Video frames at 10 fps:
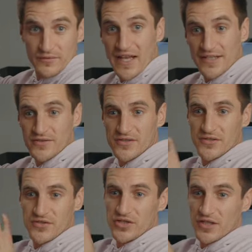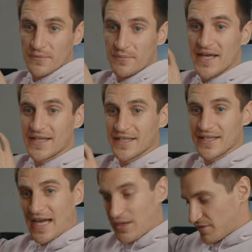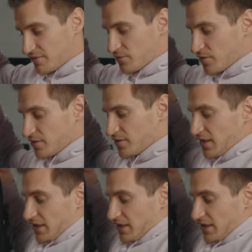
lenses, you can make it however you want.